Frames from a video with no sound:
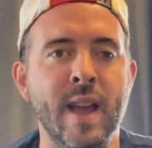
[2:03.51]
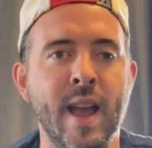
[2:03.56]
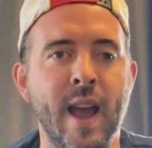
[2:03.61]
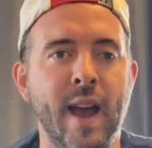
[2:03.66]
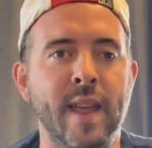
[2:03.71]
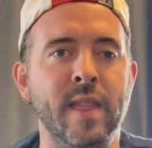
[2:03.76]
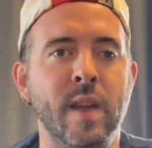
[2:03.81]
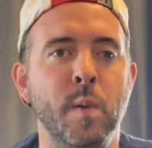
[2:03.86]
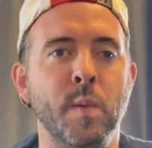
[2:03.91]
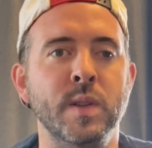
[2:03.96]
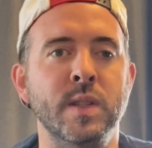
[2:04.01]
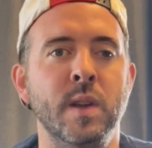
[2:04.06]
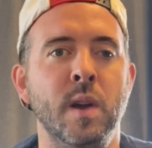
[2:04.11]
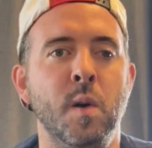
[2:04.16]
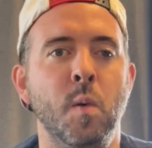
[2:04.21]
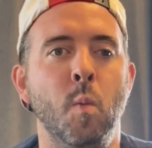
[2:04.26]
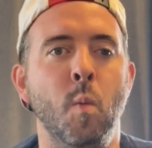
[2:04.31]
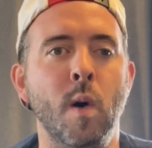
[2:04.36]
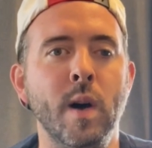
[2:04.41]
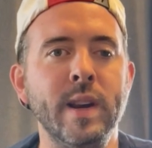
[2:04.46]
And there was
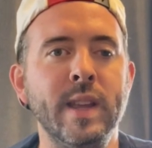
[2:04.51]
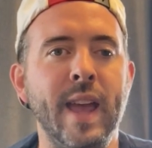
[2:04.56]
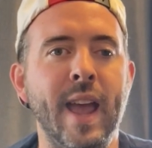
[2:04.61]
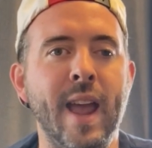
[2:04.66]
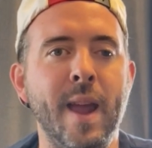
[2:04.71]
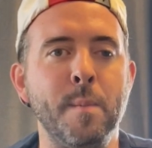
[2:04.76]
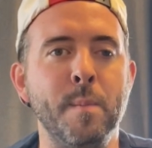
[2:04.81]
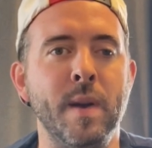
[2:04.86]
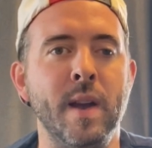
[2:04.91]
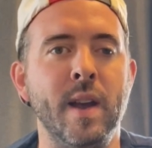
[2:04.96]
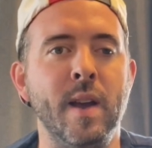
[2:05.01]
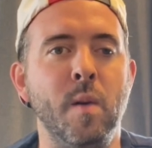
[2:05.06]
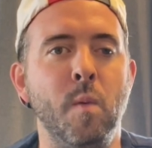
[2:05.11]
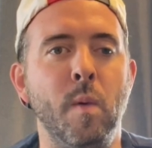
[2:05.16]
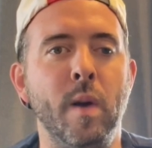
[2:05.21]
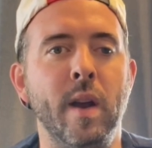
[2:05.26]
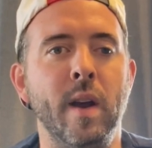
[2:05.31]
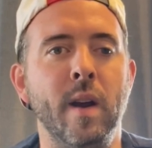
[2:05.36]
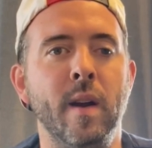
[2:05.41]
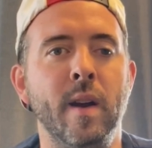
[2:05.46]
one game
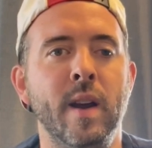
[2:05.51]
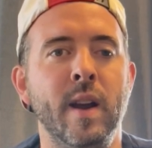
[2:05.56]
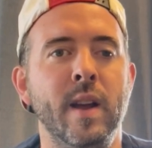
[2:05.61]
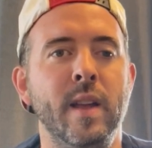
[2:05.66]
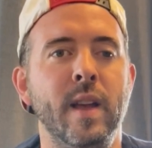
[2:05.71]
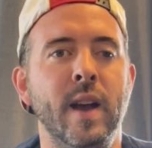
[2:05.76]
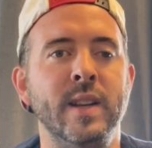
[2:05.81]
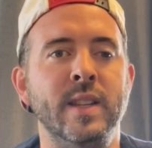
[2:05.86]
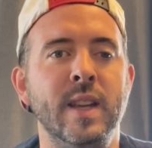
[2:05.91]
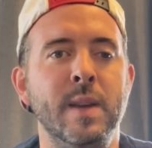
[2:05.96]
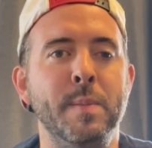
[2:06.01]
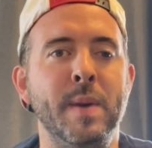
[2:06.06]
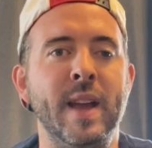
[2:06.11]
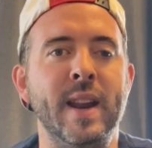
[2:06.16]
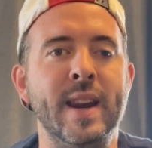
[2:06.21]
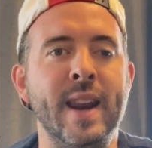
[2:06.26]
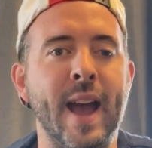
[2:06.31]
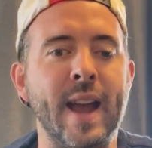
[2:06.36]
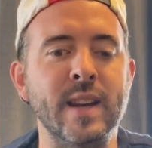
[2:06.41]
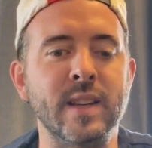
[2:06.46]
where a team
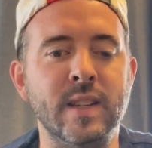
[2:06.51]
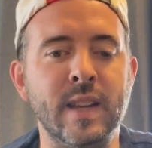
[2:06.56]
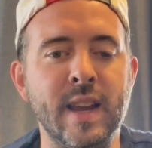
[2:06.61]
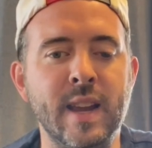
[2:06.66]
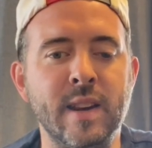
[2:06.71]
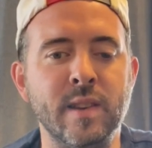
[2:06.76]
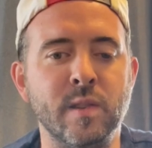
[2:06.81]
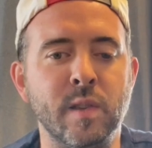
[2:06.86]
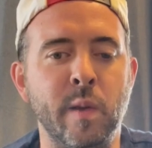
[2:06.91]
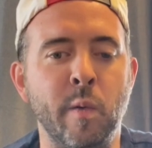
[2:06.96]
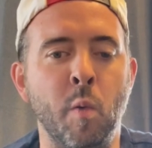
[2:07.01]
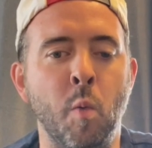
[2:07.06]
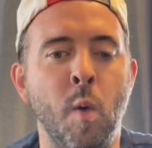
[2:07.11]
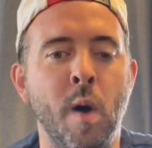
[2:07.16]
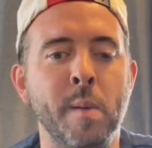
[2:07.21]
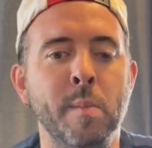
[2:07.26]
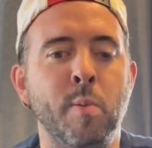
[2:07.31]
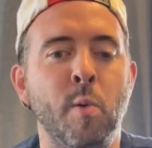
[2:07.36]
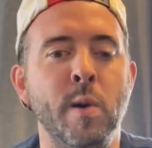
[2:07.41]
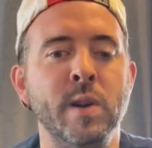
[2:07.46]
hit 19, so they were
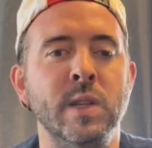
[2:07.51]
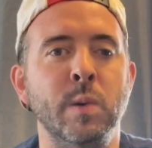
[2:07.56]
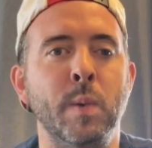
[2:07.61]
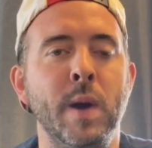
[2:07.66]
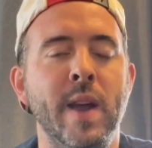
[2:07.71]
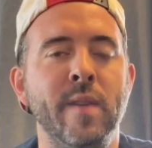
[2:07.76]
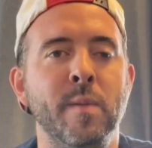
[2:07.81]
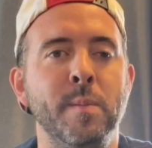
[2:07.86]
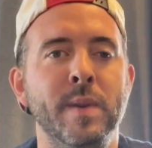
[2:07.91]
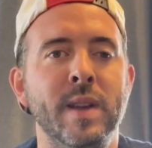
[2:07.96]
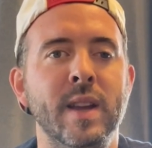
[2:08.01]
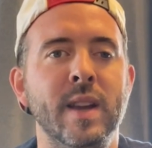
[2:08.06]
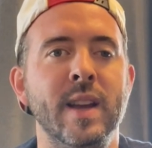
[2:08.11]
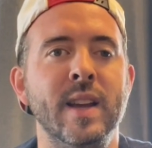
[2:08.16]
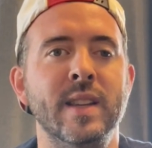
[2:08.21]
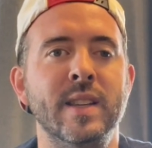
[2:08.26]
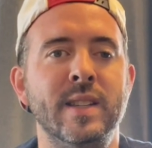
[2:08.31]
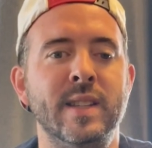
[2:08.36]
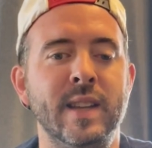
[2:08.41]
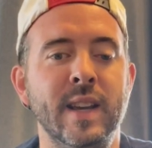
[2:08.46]
1 point away from being
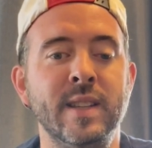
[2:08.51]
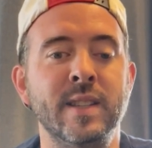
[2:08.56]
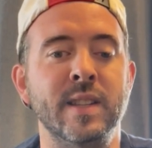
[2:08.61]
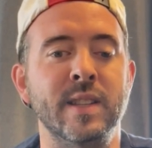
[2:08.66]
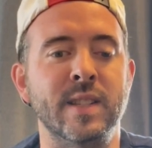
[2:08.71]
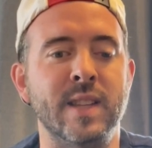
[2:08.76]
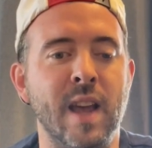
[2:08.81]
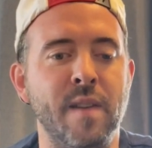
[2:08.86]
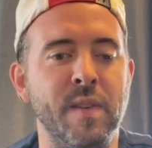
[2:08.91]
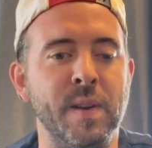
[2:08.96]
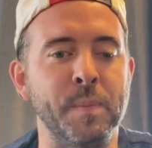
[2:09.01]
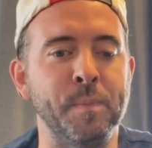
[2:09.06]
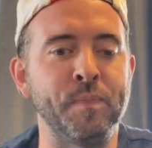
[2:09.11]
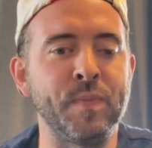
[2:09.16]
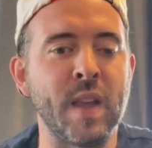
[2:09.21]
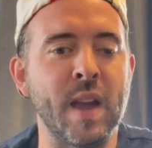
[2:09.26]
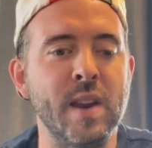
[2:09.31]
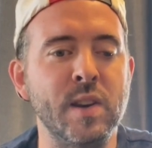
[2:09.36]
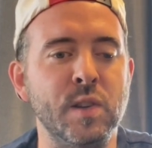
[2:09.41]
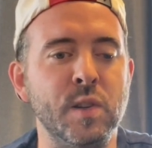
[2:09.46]
6-7
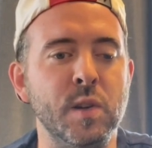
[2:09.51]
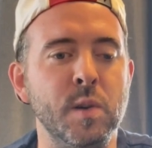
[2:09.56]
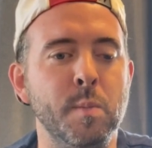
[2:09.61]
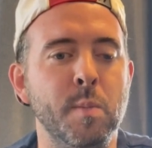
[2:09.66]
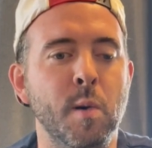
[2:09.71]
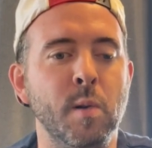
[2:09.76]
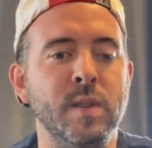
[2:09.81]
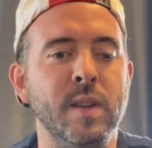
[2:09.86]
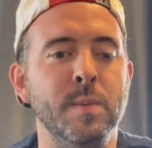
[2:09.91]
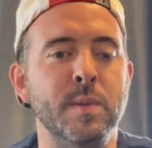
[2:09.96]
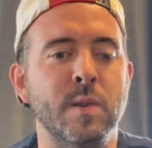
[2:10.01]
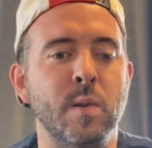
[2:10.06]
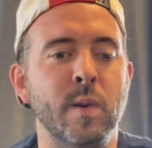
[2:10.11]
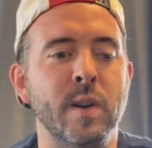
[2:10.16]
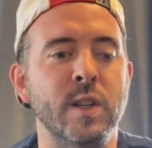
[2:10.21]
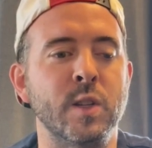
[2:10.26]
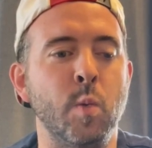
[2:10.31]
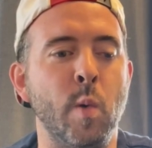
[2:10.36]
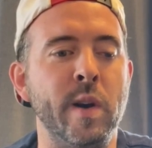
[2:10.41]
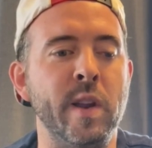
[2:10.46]
to both teams
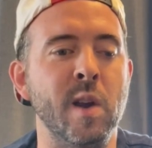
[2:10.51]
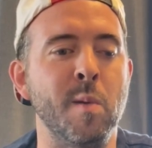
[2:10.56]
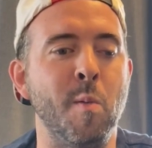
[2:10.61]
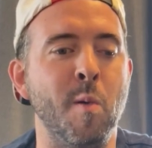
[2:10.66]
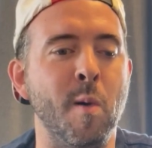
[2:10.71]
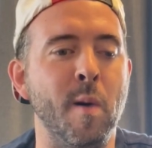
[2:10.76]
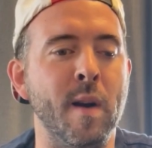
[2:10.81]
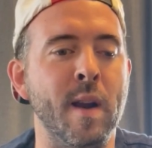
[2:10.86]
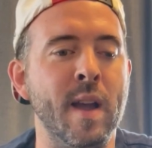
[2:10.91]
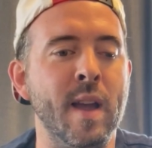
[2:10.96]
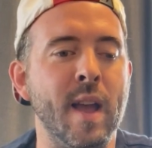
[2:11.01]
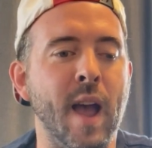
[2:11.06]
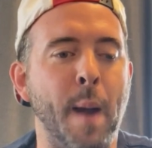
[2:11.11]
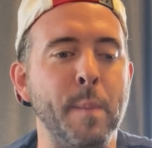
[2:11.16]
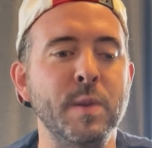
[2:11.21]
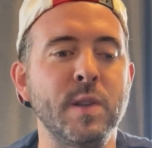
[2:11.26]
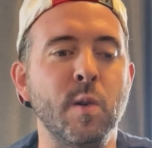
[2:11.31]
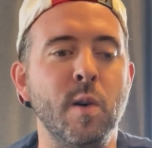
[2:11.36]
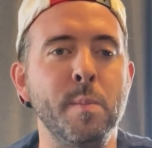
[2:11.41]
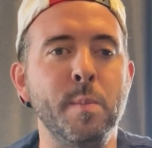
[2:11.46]
scoring 20 or more. I'm
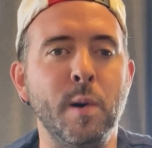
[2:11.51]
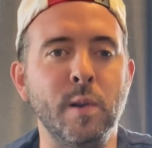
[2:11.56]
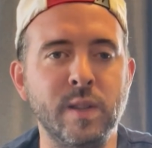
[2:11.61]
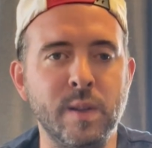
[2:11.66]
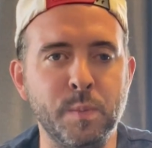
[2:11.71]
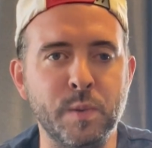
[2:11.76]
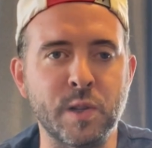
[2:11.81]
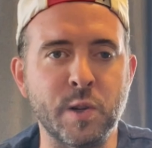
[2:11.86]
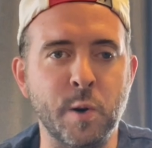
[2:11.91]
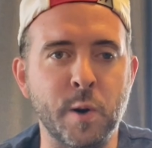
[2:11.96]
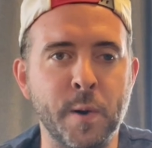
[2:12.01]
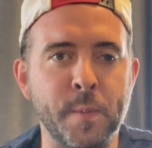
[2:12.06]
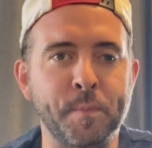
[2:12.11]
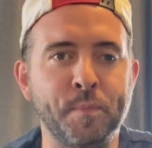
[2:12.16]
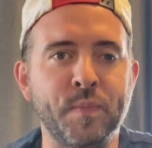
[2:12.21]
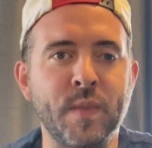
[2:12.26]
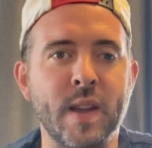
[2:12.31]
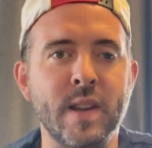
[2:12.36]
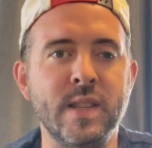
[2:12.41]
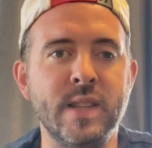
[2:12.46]
just going both teams to
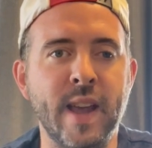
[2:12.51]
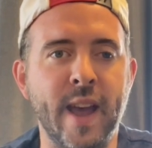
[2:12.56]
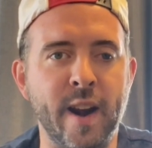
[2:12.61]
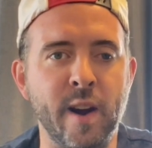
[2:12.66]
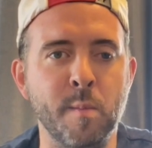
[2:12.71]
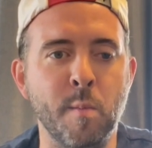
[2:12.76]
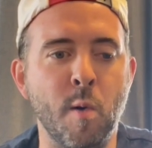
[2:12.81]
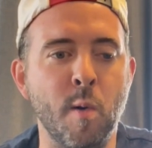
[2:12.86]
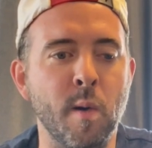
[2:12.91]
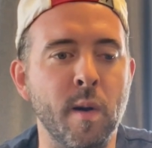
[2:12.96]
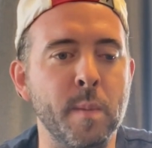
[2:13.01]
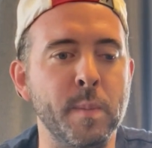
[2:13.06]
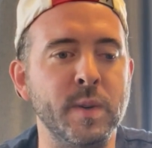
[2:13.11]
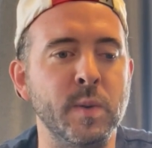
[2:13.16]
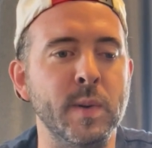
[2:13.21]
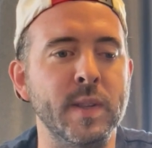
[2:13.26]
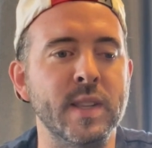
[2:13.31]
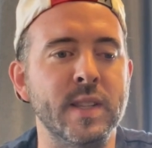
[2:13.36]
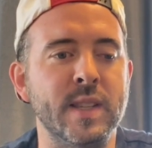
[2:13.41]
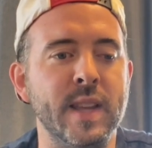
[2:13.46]
score 10 or more
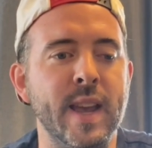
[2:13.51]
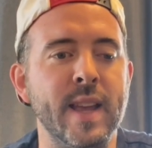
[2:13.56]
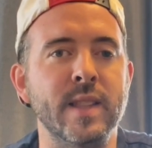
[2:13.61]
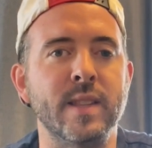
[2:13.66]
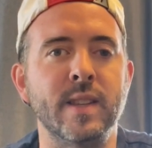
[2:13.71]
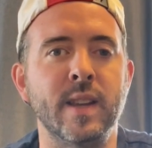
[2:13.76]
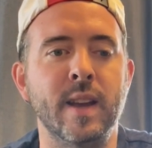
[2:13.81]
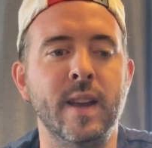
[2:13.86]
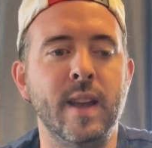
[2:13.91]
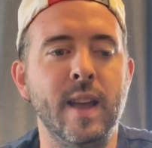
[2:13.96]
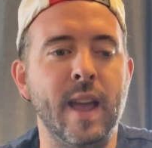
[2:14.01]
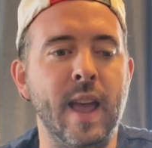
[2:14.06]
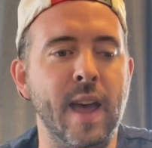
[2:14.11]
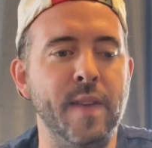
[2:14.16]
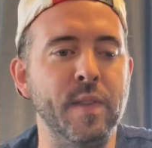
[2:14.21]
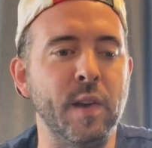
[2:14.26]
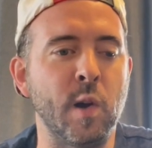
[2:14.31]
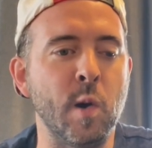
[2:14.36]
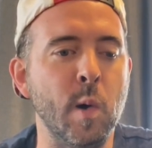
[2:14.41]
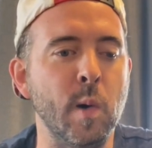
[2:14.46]
between the Saints
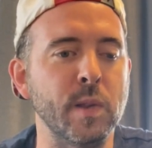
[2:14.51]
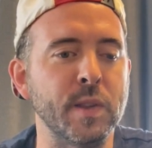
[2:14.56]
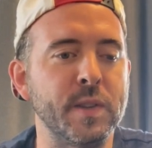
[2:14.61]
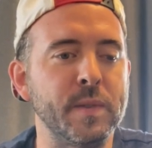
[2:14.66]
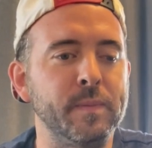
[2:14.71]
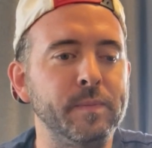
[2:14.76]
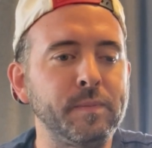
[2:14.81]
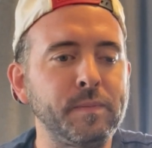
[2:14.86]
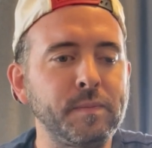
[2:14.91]
and the Colts.